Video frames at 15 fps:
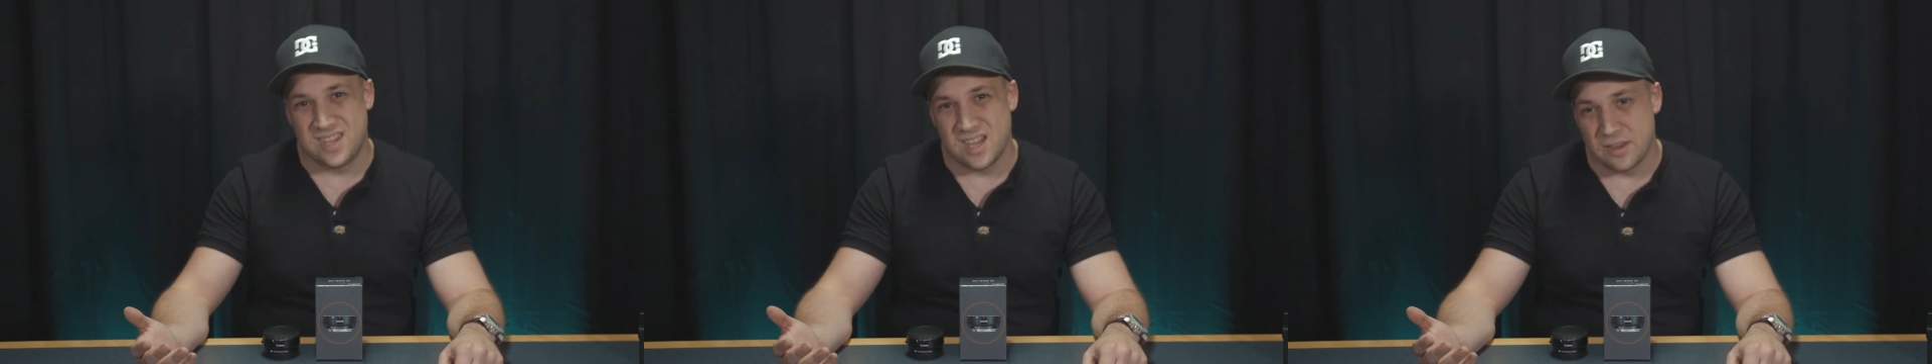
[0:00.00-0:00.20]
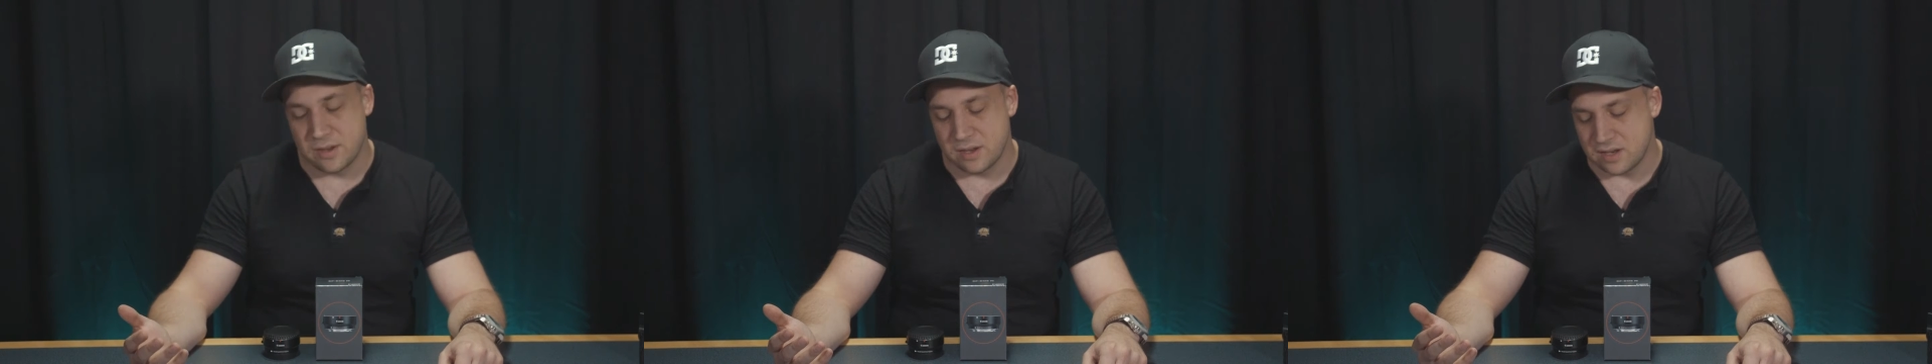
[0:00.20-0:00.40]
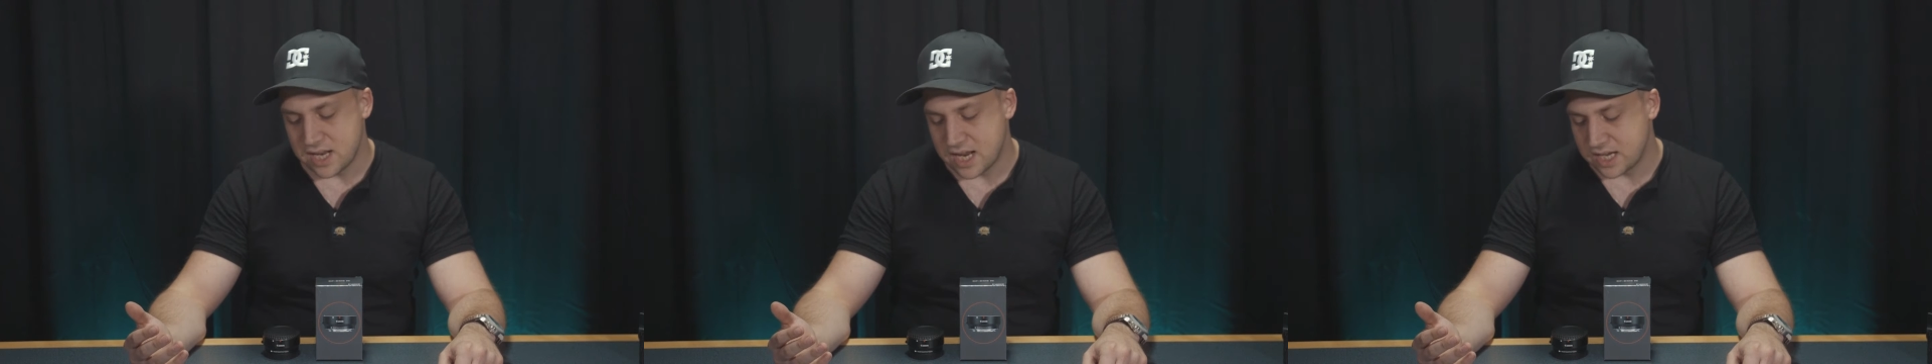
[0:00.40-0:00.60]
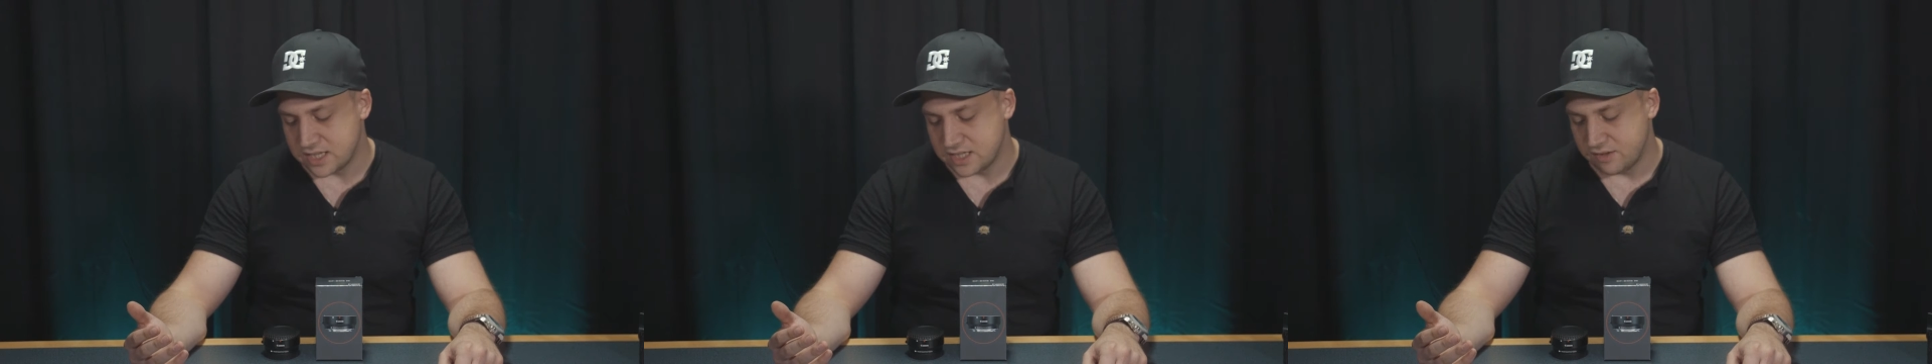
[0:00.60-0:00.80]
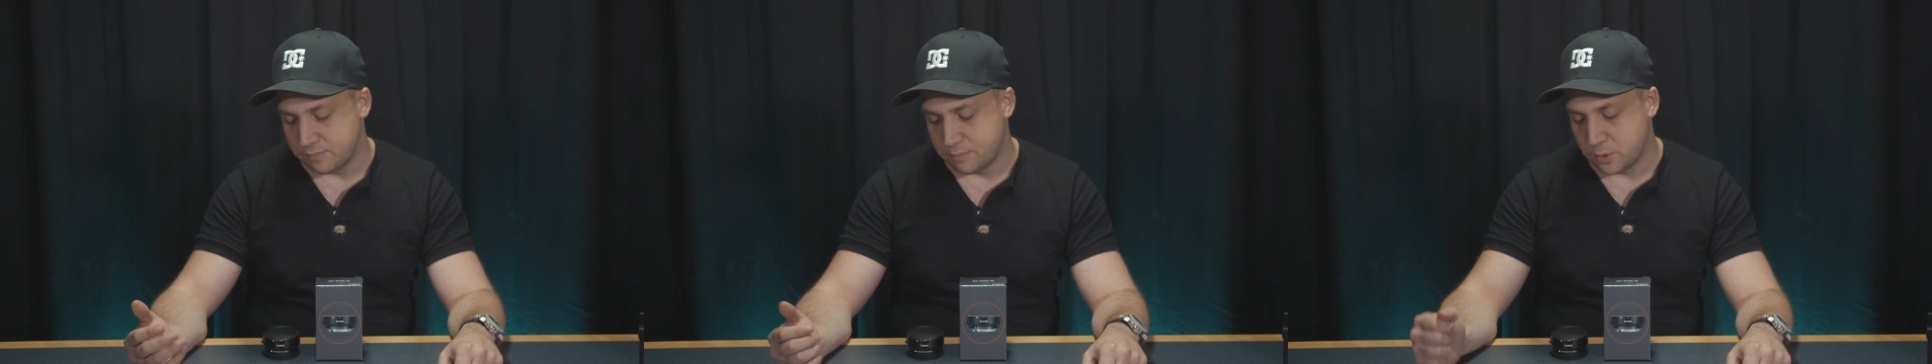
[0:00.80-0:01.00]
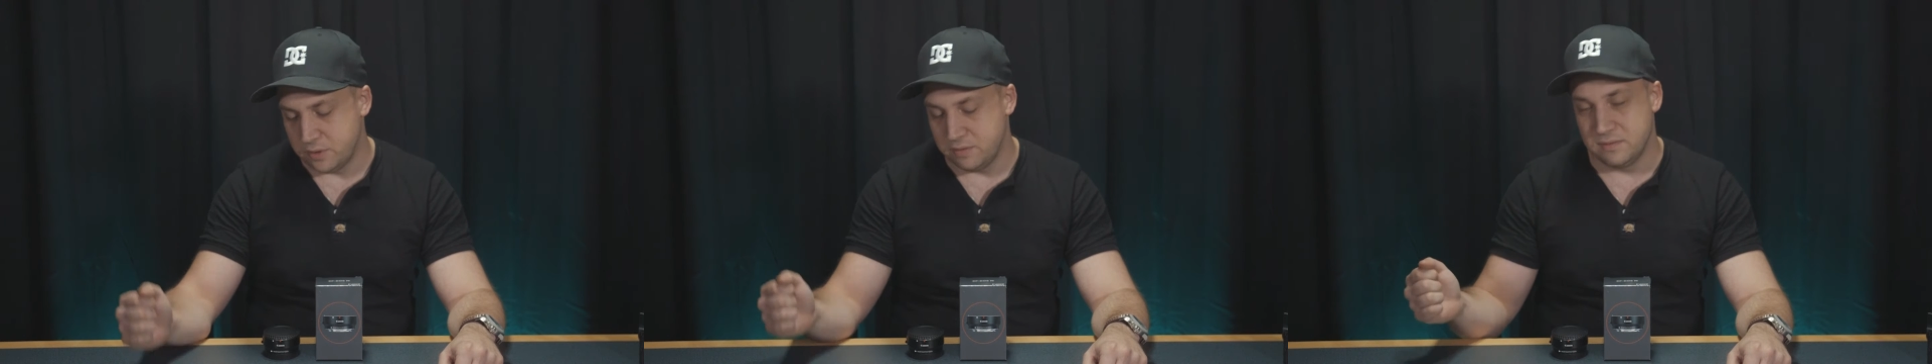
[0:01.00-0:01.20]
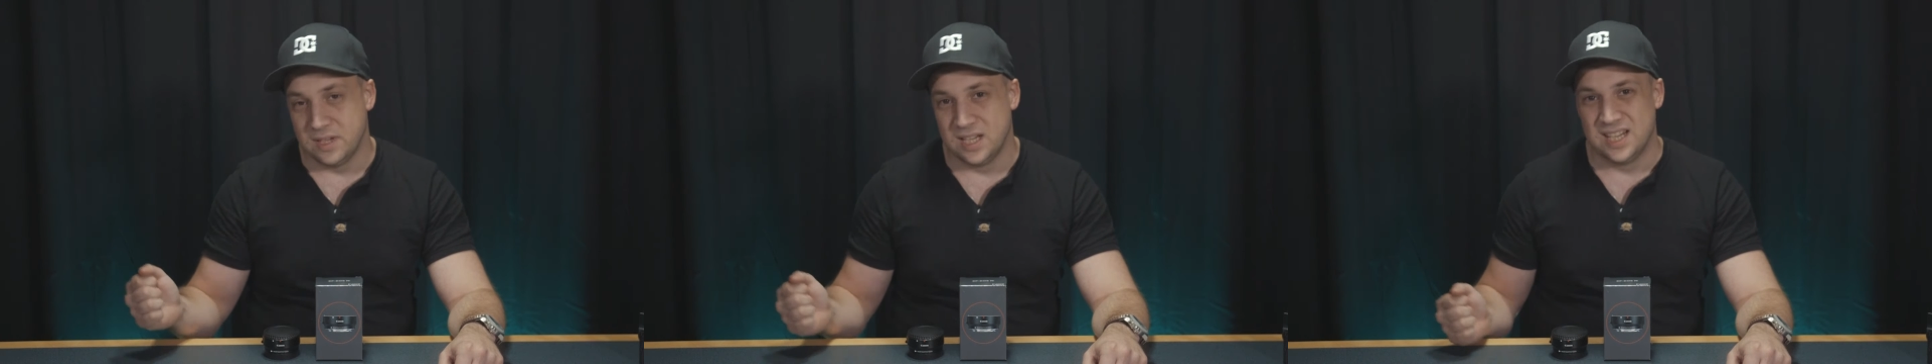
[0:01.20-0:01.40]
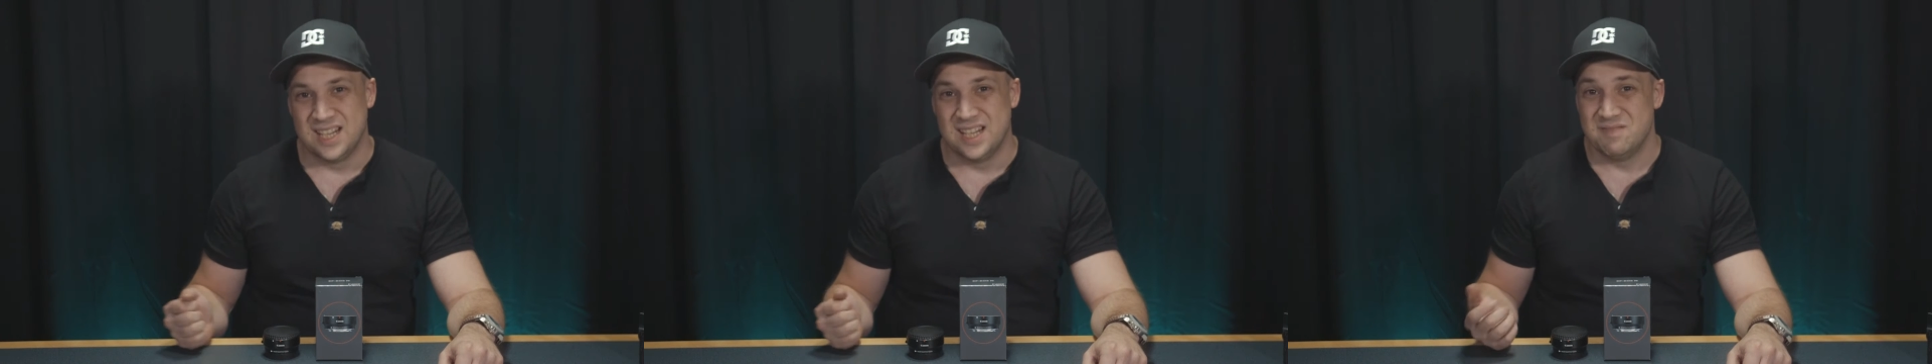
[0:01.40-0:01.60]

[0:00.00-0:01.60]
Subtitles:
The other negative point